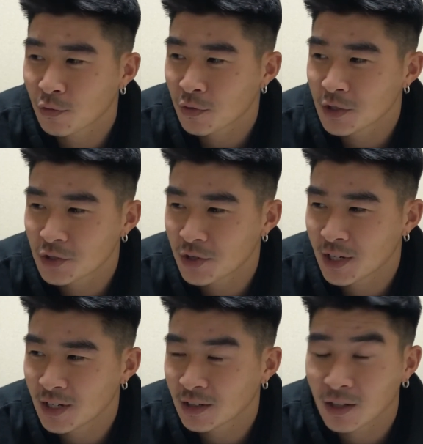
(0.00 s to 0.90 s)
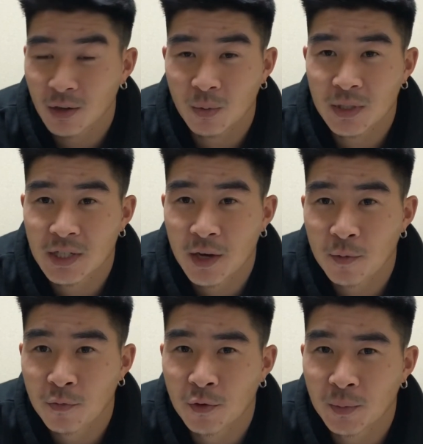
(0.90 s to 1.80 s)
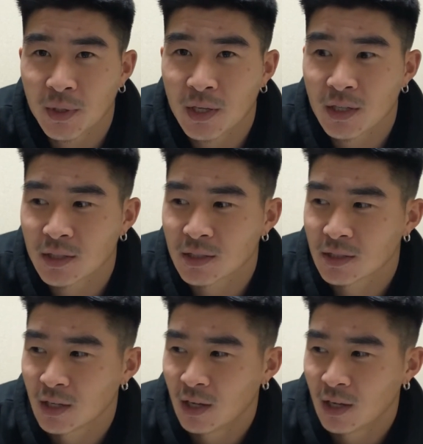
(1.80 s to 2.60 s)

frustrating than it was helpful because